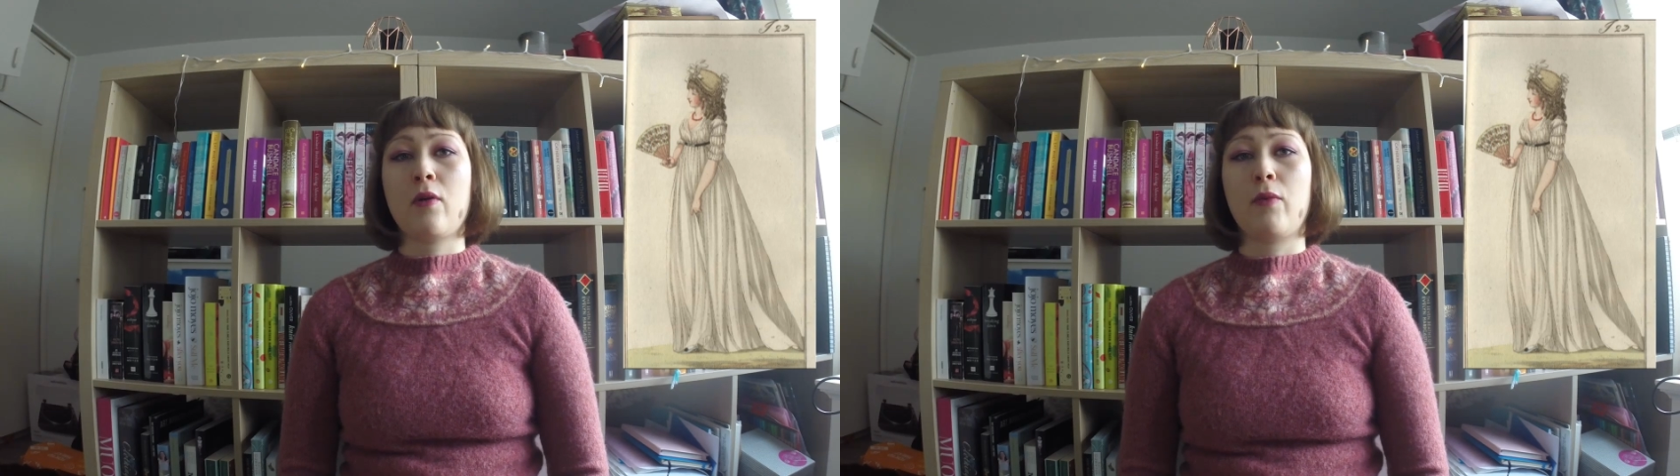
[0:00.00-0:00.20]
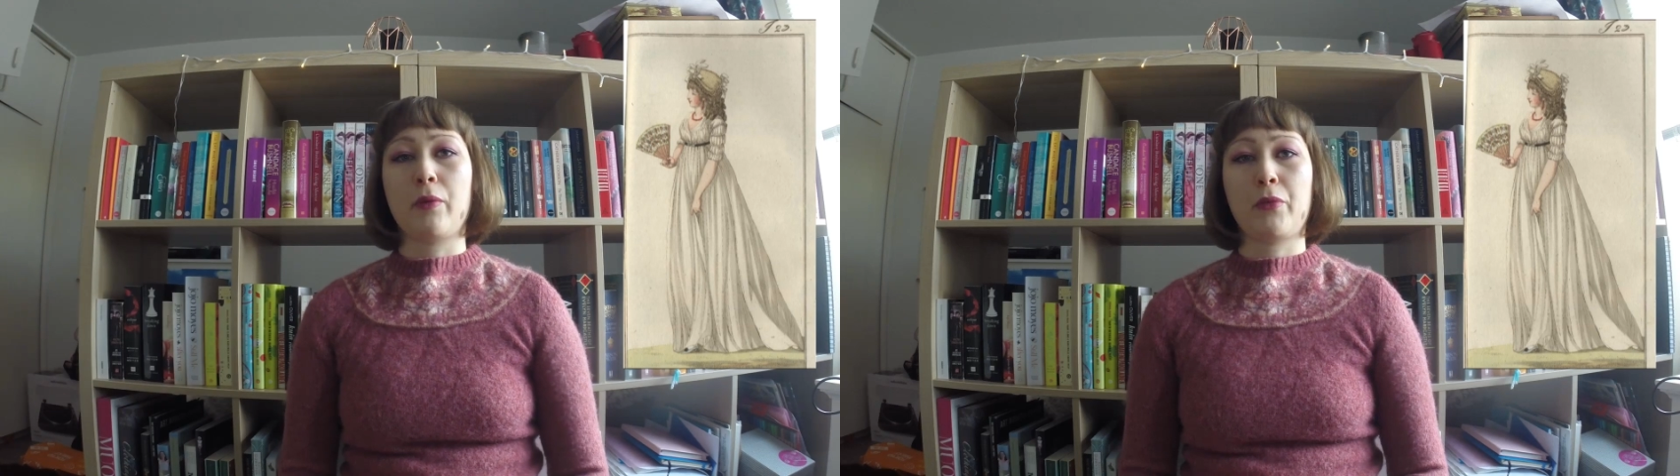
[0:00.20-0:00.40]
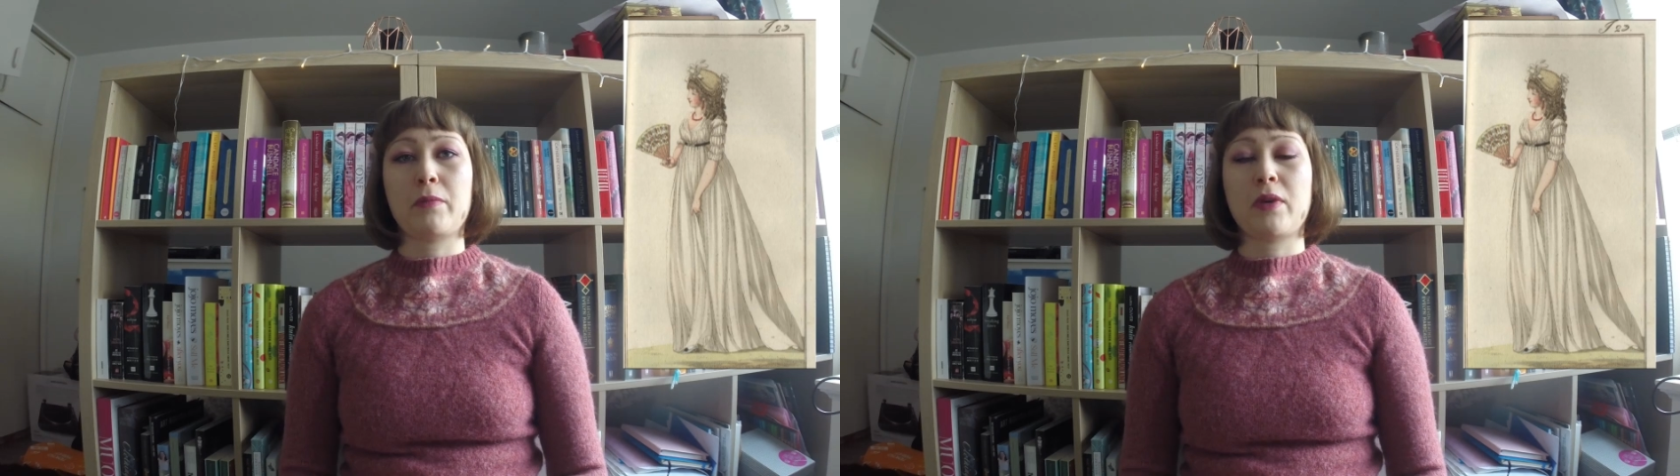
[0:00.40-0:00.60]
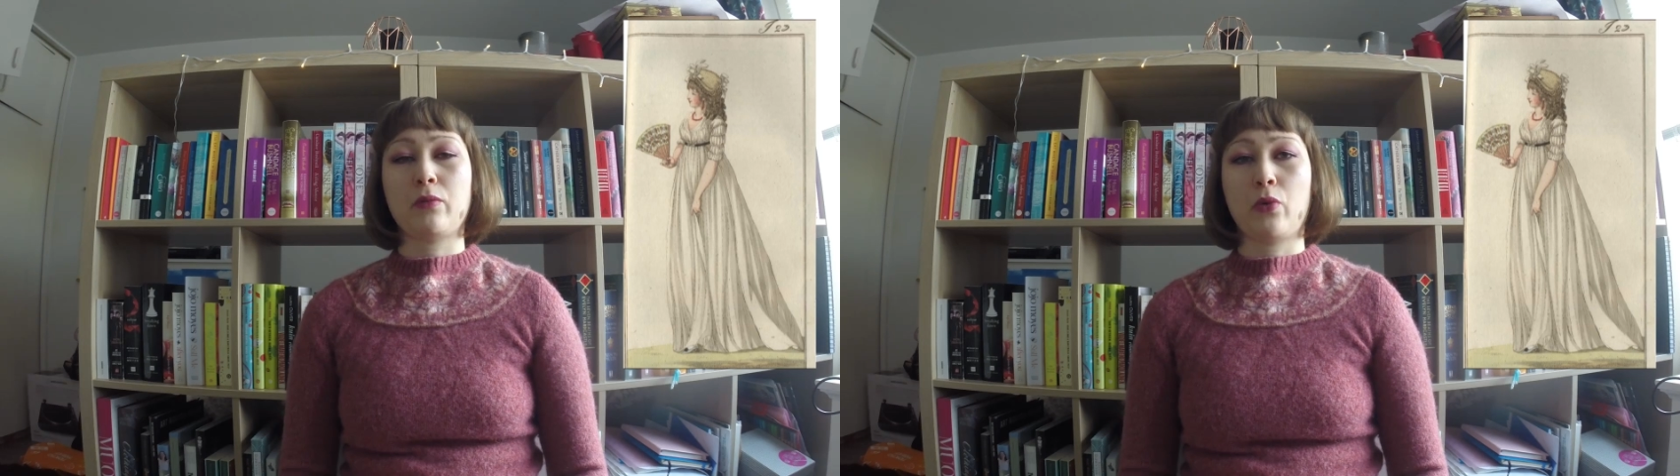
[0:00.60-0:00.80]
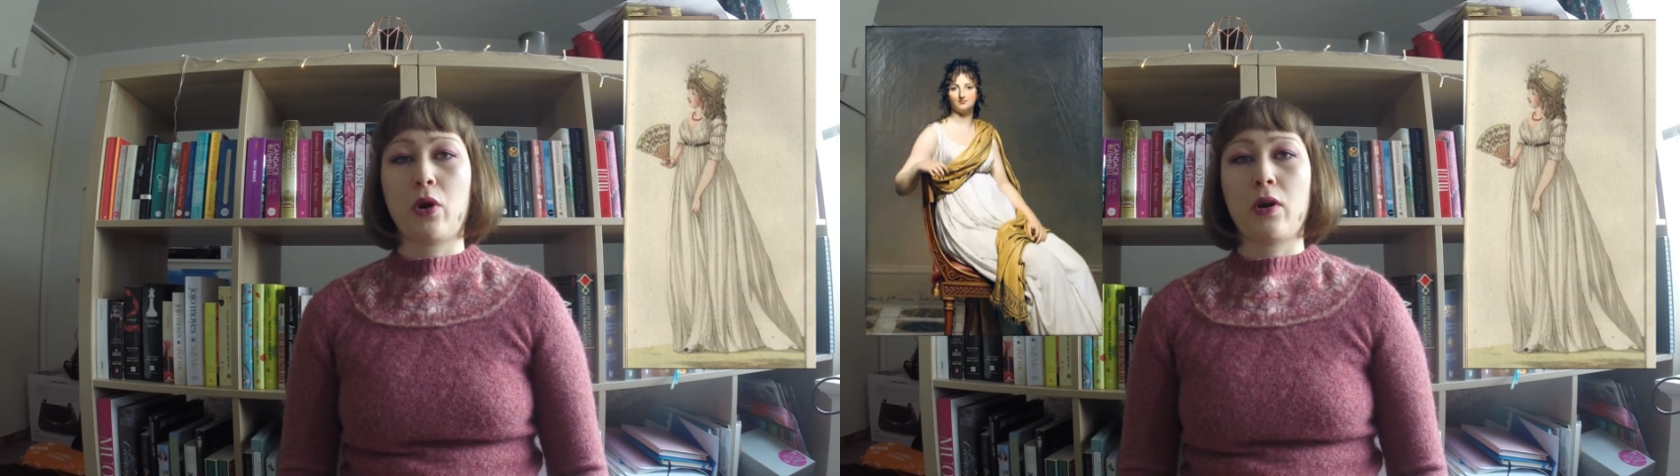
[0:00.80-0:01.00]
what
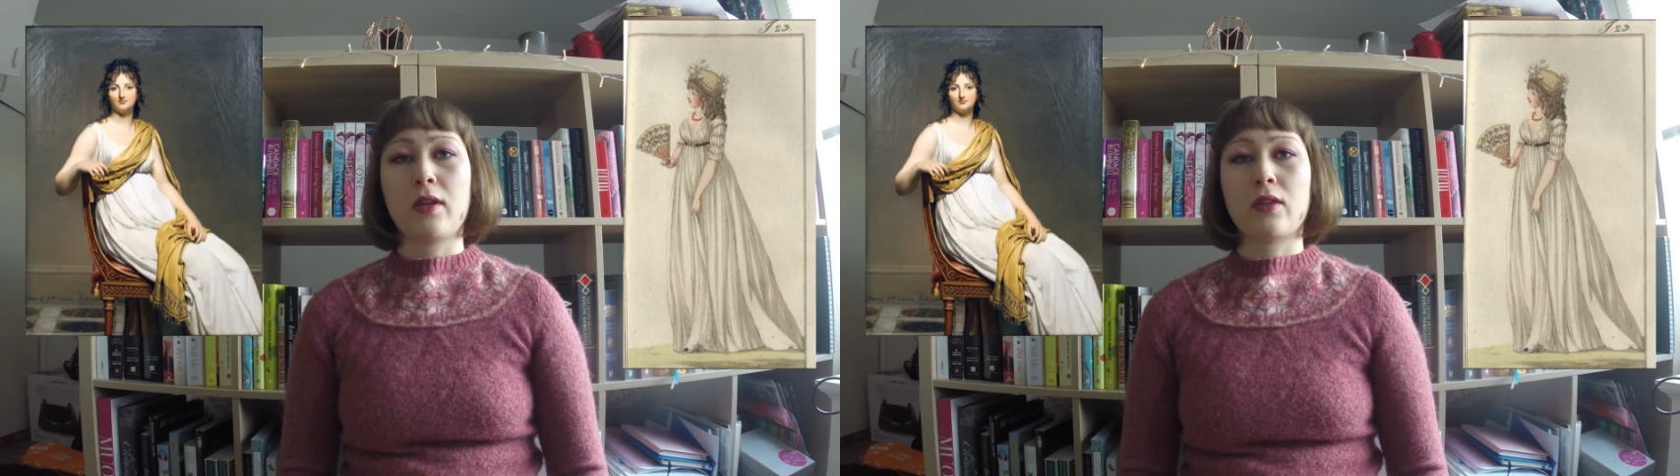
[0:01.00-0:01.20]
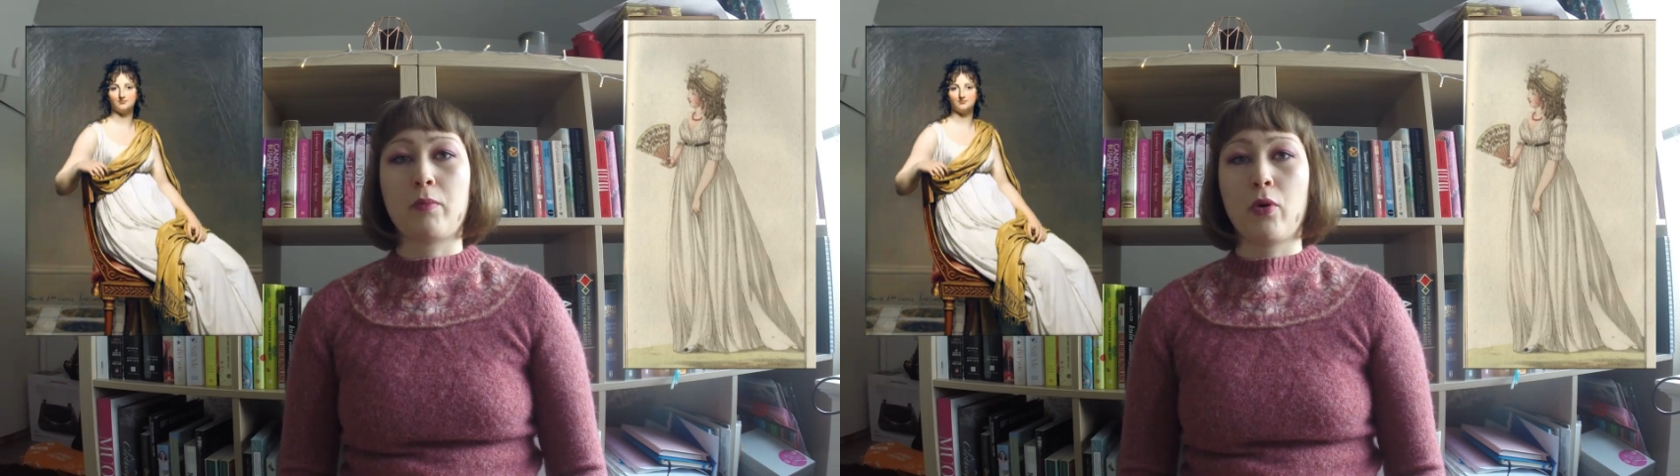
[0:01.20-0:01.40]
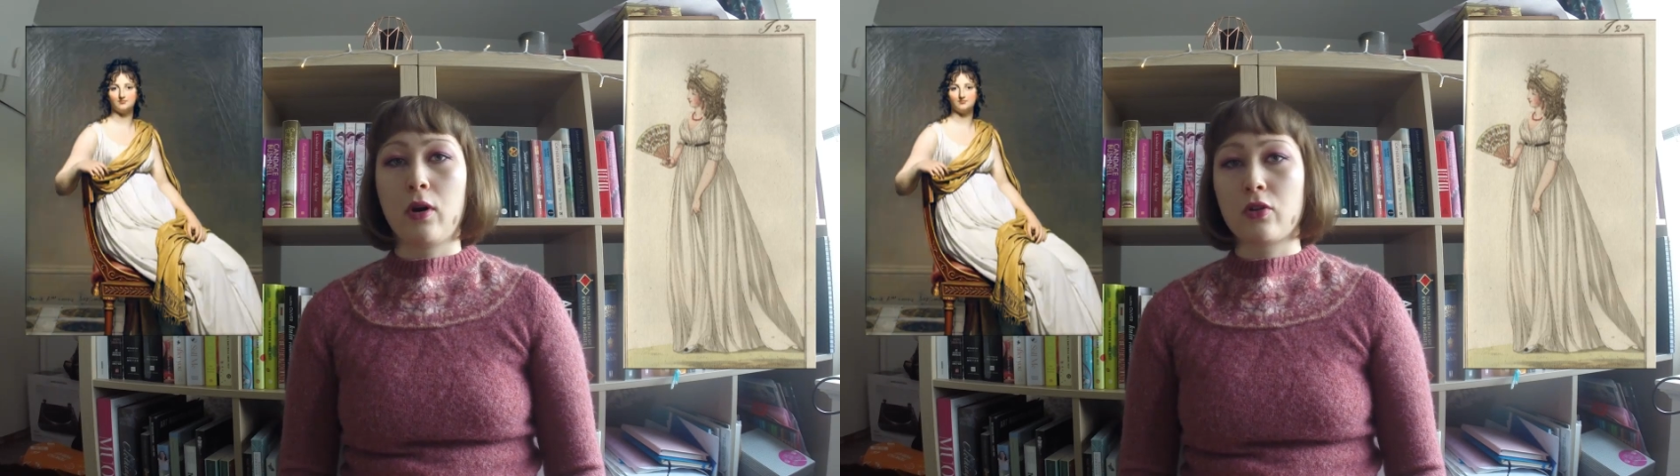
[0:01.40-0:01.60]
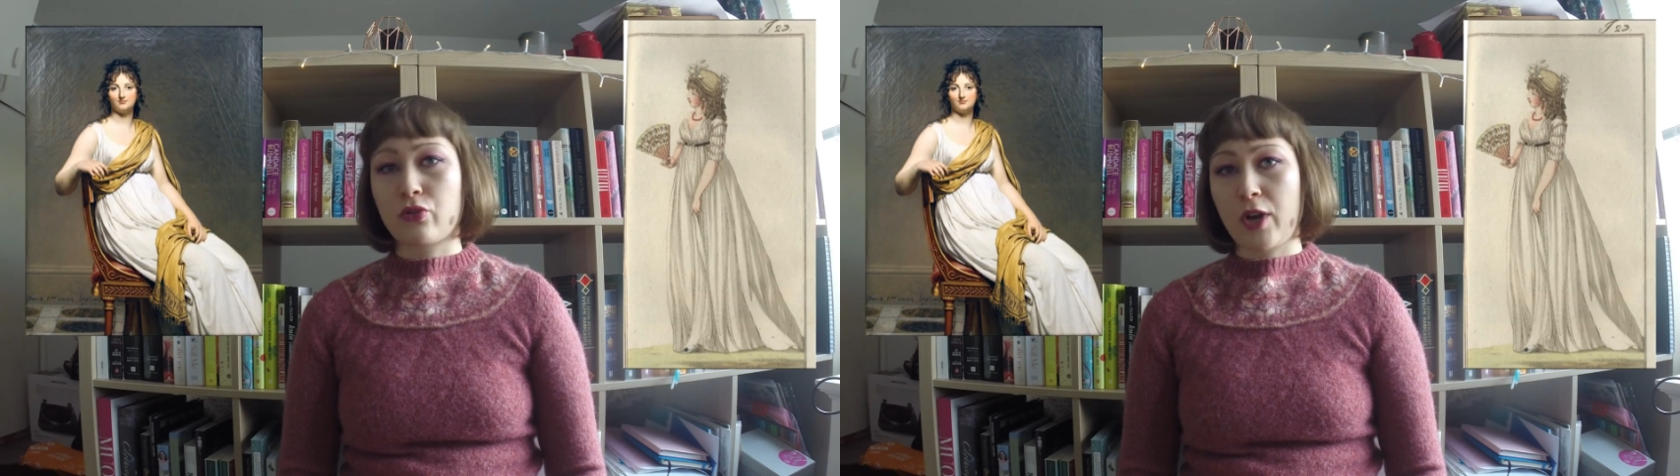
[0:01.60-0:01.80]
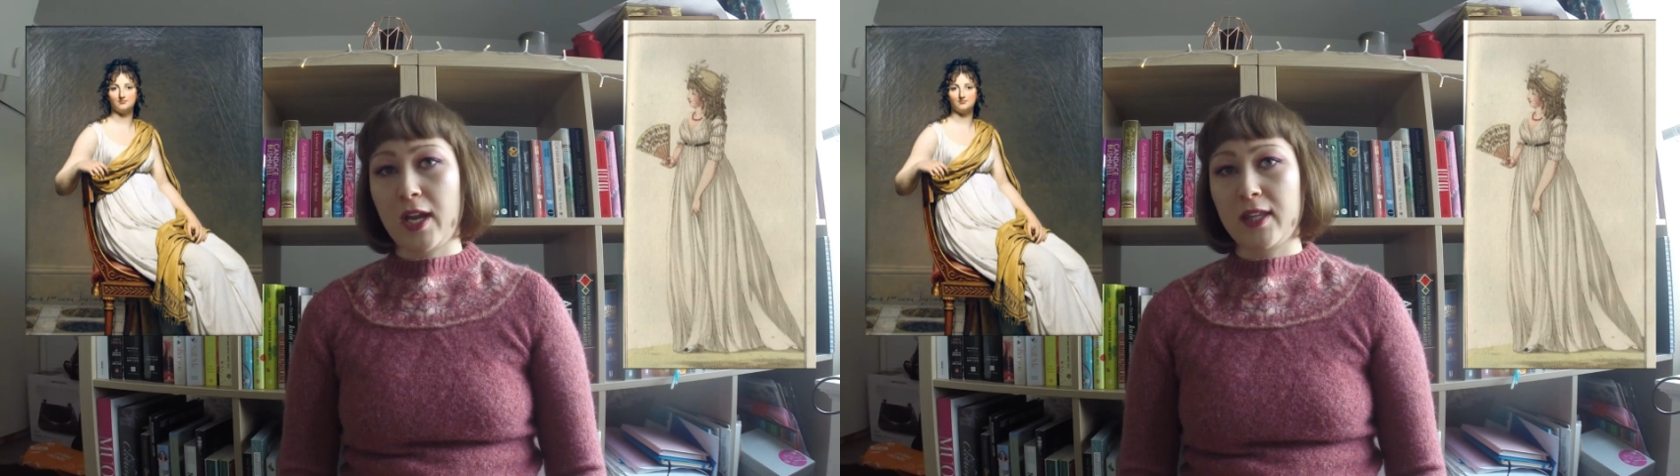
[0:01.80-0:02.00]
women wore in the
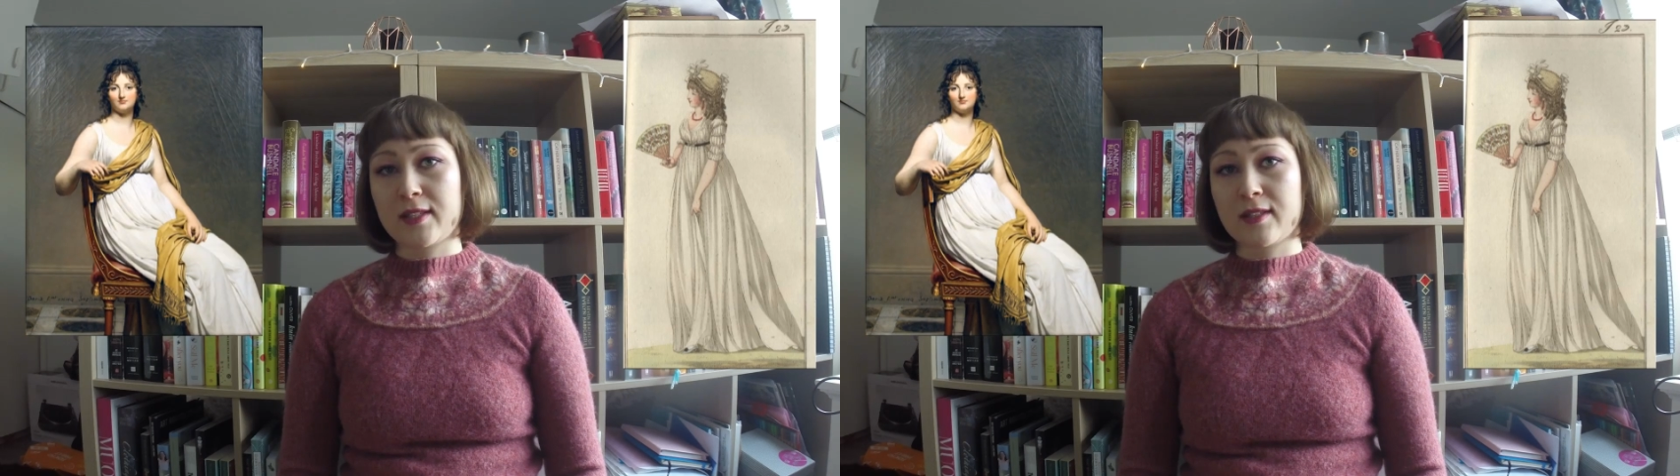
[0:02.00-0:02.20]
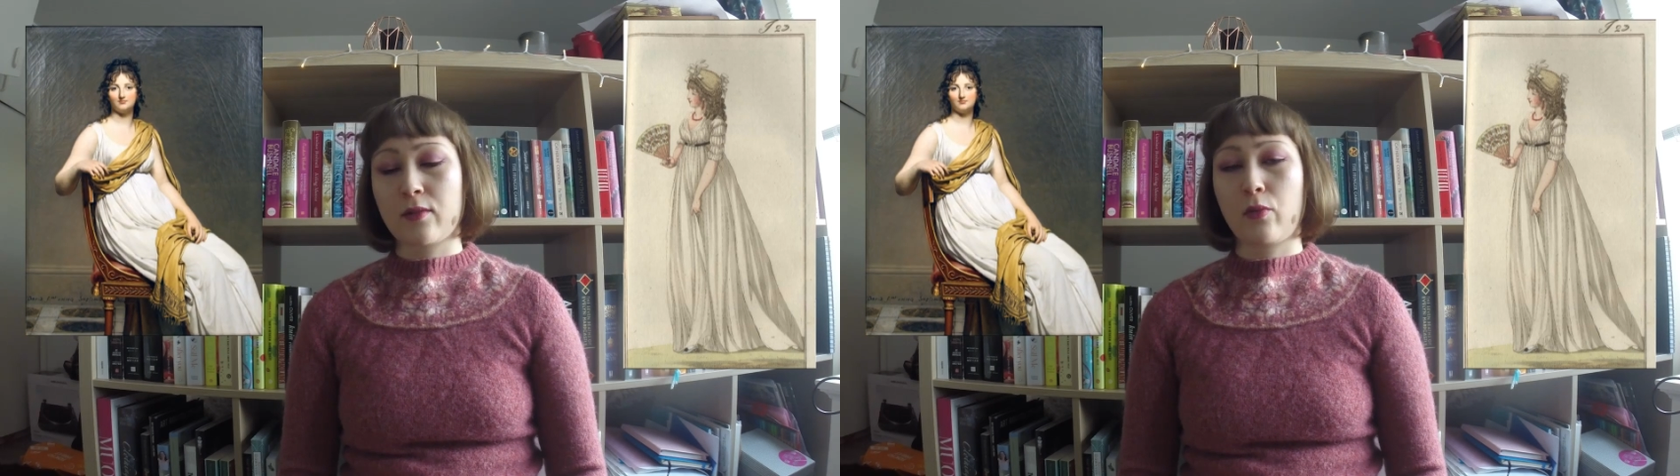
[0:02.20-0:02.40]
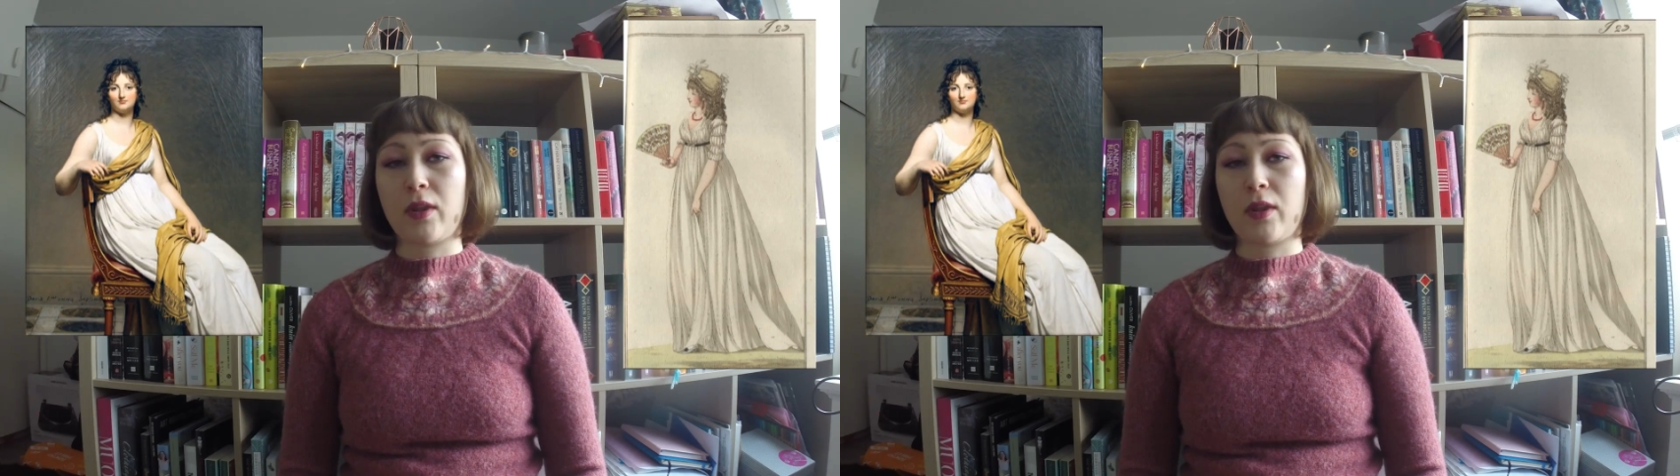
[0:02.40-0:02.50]
portraits